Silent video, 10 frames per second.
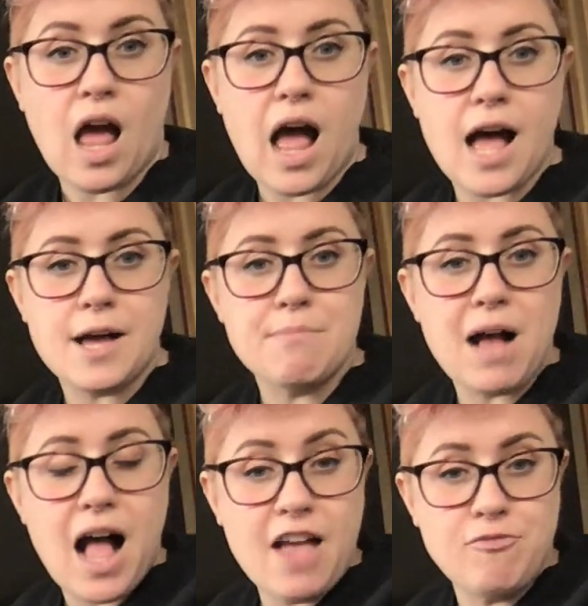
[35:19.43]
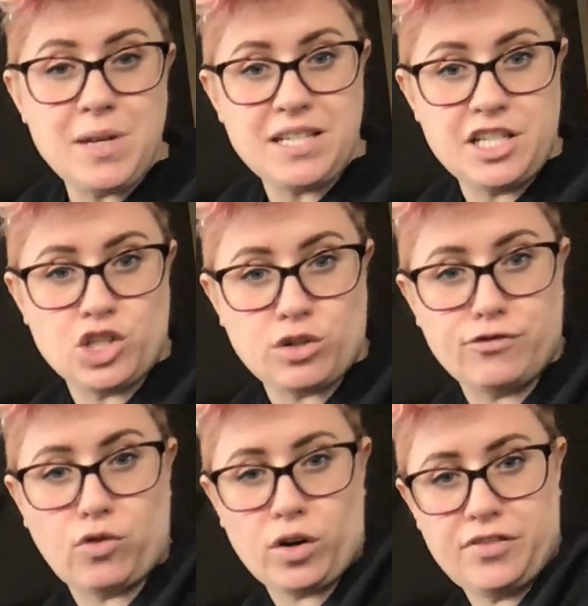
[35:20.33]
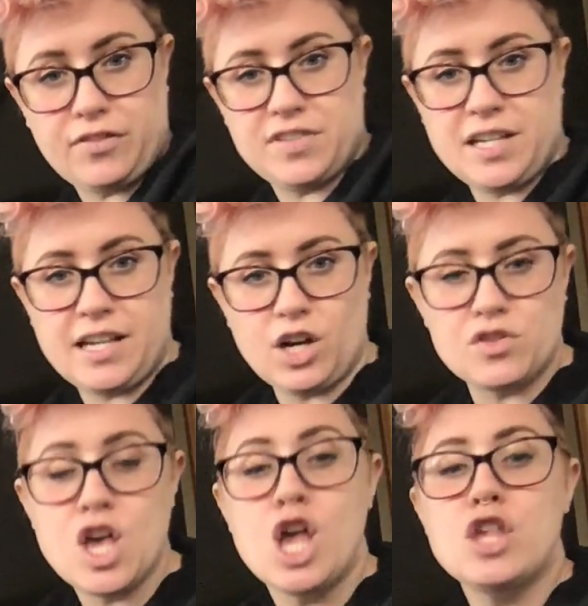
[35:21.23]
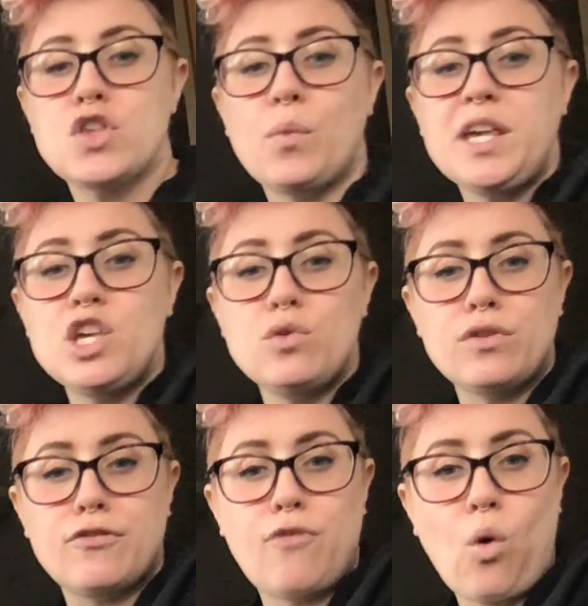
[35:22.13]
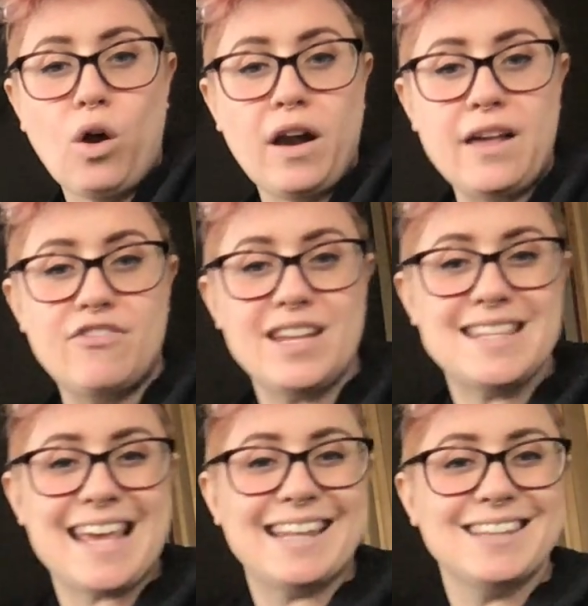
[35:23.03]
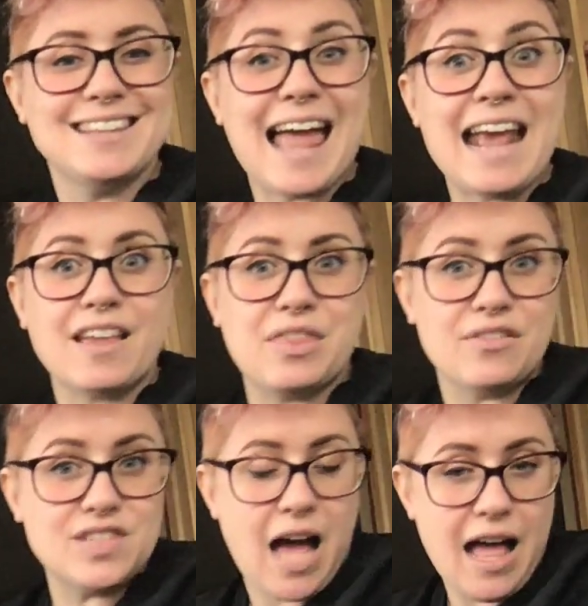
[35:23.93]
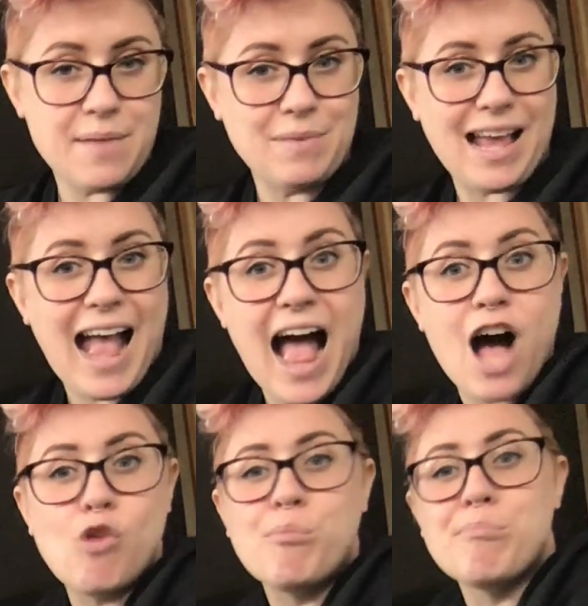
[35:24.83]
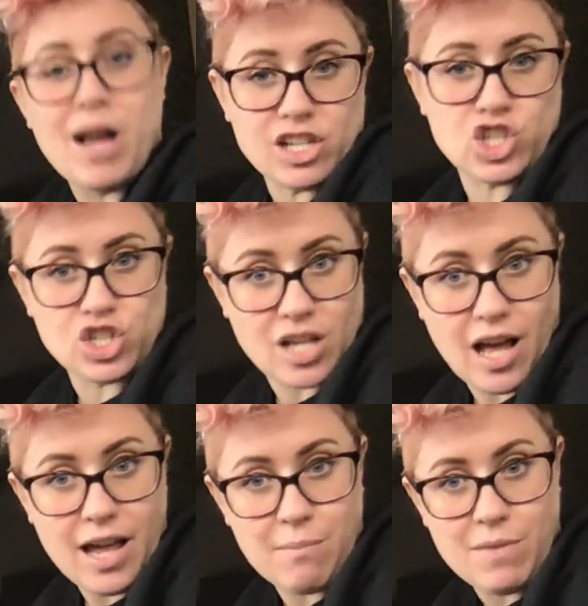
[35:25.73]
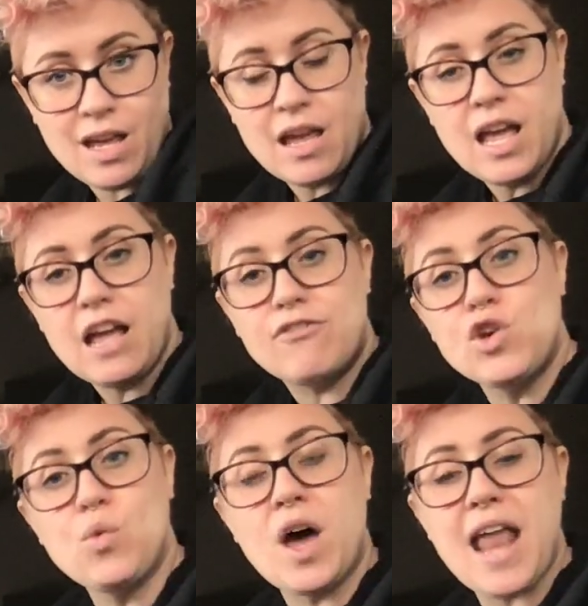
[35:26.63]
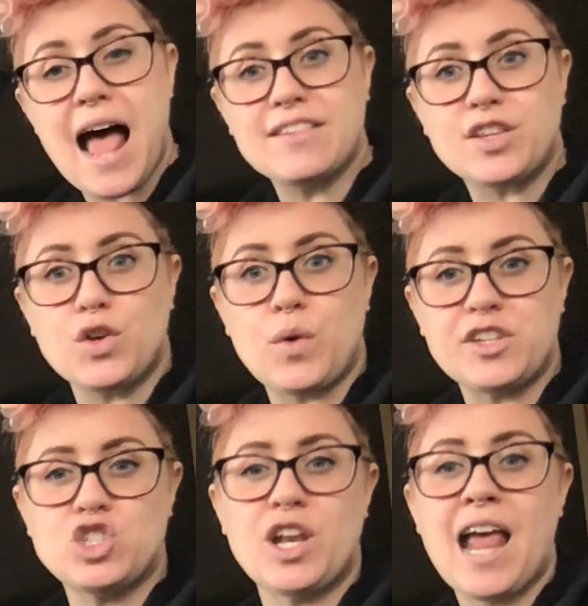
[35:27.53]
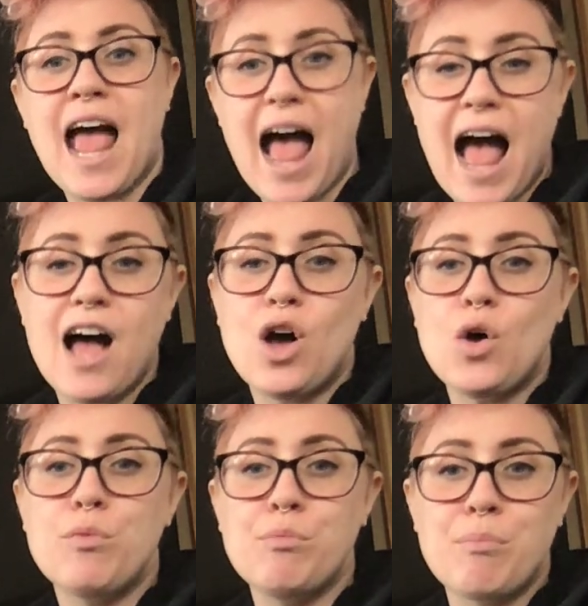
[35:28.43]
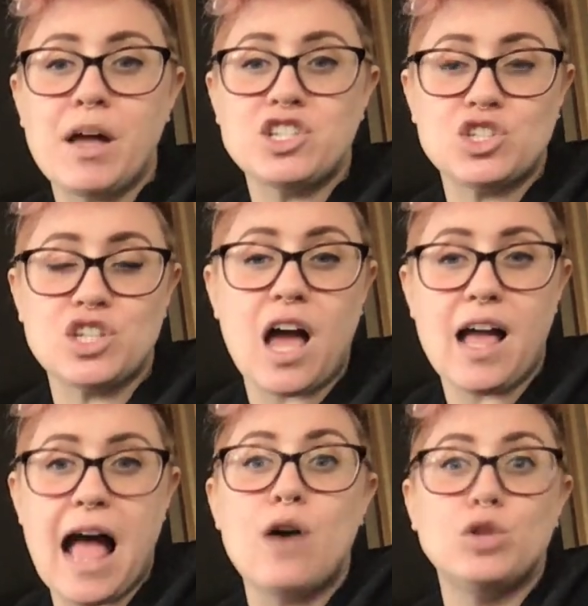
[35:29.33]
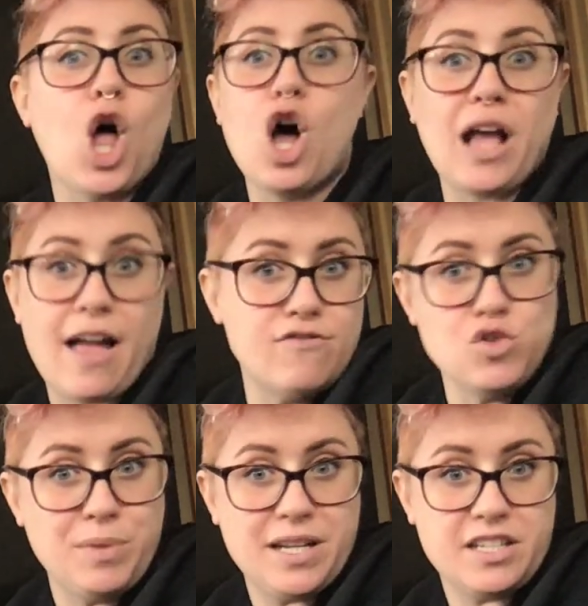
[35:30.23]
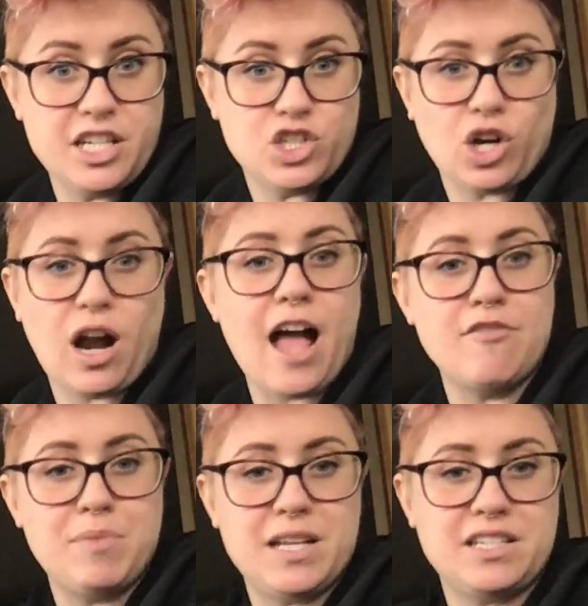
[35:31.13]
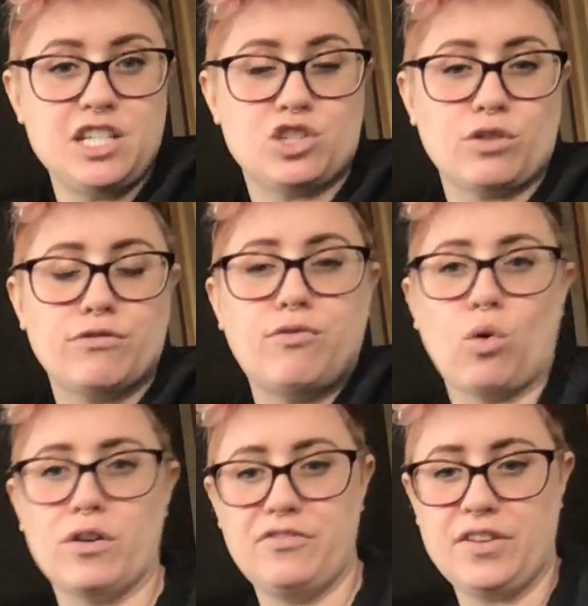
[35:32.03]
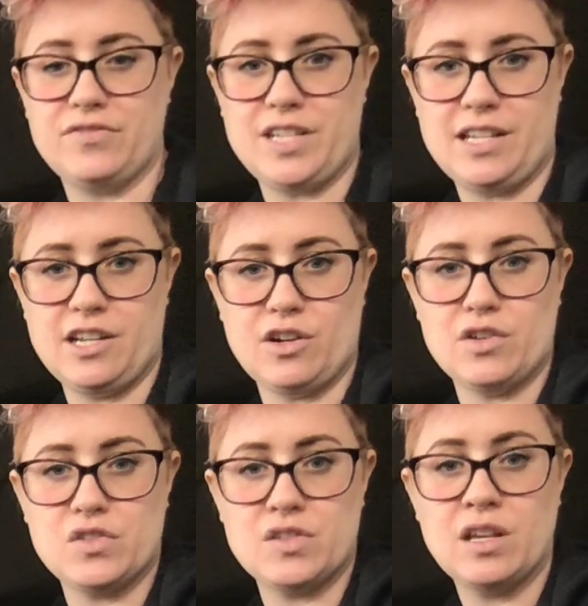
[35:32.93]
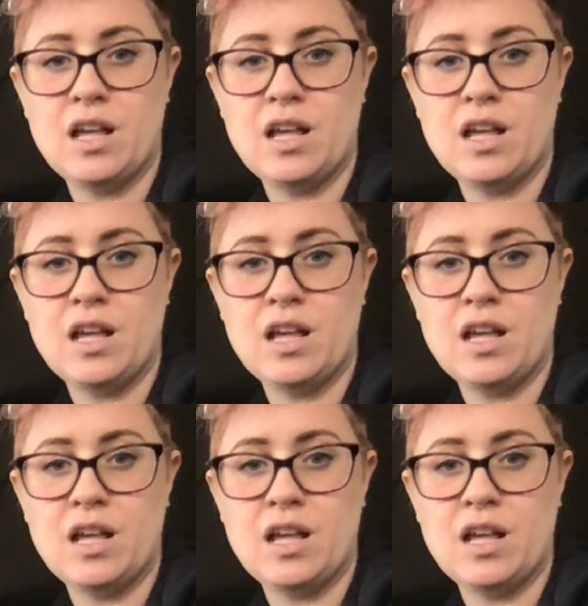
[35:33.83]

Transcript: I've been a teacher for 15 years. So we use for if it is a length of time, like how much time. If you want to ask the question, how long have you been a teacher? I've been a teacher for 15 years.